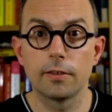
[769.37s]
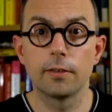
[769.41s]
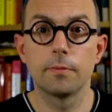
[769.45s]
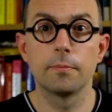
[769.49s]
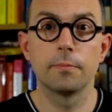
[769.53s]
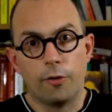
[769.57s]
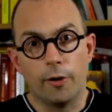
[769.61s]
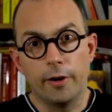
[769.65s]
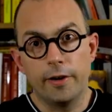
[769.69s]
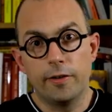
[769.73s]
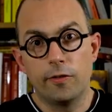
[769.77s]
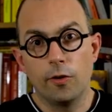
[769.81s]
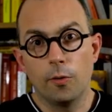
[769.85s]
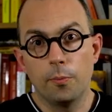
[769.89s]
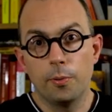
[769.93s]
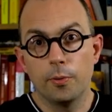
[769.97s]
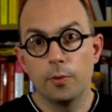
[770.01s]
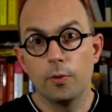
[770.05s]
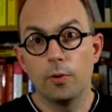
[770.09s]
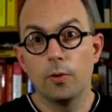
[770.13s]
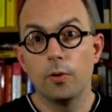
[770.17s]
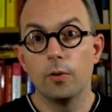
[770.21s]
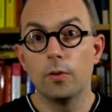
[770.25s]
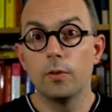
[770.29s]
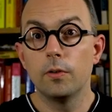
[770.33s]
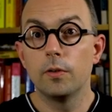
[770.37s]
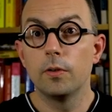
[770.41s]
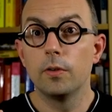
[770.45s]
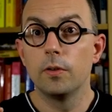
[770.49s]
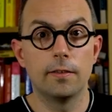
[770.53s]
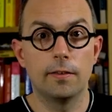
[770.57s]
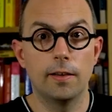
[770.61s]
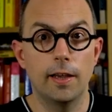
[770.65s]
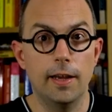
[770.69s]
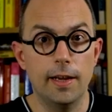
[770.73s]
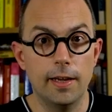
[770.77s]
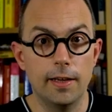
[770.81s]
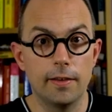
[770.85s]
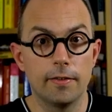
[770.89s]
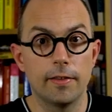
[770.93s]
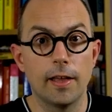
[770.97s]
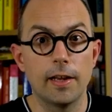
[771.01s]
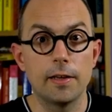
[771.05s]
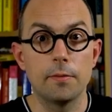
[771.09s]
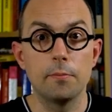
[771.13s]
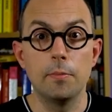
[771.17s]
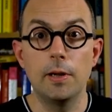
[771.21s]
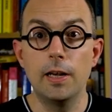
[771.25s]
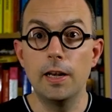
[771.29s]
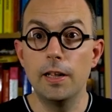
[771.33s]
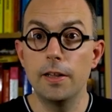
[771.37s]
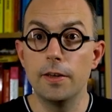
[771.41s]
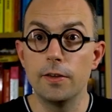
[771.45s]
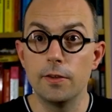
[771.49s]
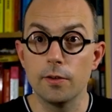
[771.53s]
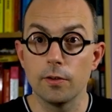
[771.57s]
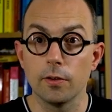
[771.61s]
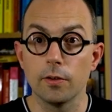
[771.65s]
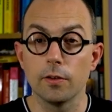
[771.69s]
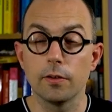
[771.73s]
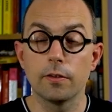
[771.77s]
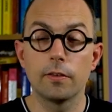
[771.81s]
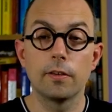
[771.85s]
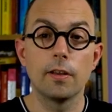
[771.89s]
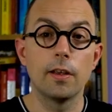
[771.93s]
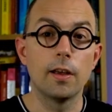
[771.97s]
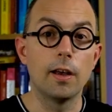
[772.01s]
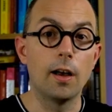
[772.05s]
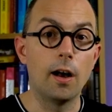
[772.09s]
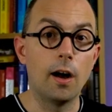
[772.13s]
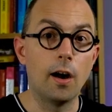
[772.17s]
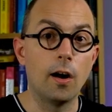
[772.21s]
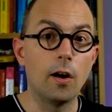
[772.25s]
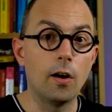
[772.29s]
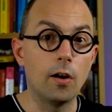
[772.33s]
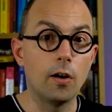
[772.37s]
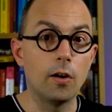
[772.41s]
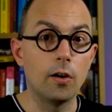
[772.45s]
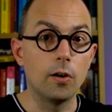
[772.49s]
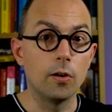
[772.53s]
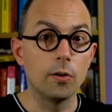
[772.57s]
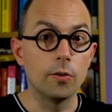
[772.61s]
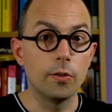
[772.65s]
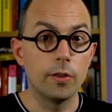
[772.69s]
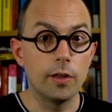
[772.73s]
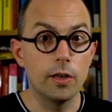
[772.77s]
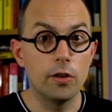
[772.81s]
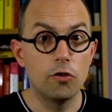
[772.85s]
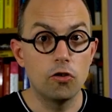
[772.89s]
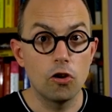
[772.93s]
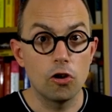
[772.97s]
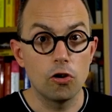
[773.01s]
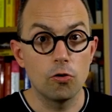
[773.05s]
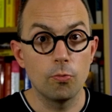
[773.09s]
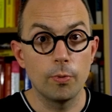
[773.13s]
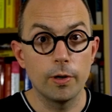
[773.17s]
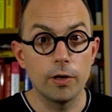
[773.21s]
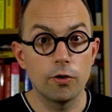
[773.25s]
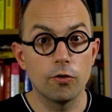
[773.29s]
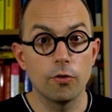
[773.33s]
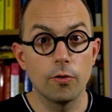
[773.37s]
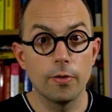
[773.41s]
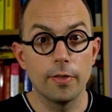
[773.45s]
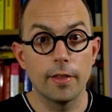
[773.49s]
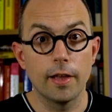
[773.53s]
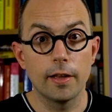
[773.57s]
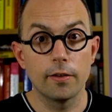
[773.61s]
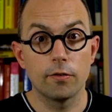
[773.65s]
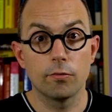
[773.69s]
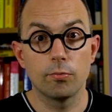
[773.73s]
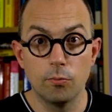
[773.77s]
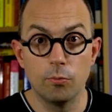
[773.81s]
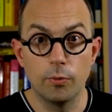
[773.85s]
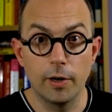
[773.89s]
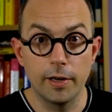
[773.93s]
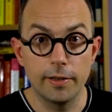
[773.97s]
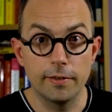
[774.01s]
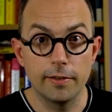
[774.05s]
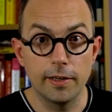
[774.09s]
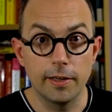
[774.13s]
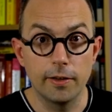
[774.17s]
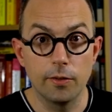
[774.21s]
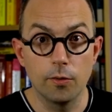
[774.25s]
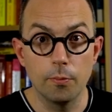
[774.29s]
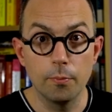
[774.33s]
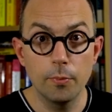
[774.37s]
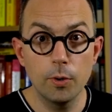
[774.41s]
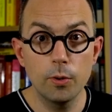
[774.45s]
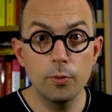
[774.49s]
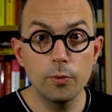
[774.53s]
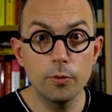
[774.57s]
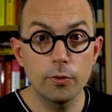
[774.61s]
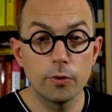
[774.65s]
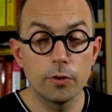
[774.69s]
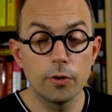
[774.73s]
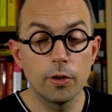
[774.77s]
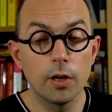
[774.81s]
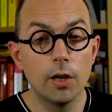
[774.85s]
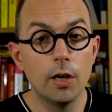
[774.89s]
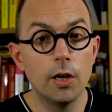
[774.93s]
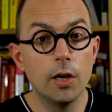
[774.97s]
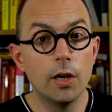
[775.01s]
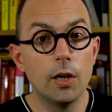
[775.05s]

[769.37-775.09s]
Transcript: For example, saying that millennials are the generation that's renting the most,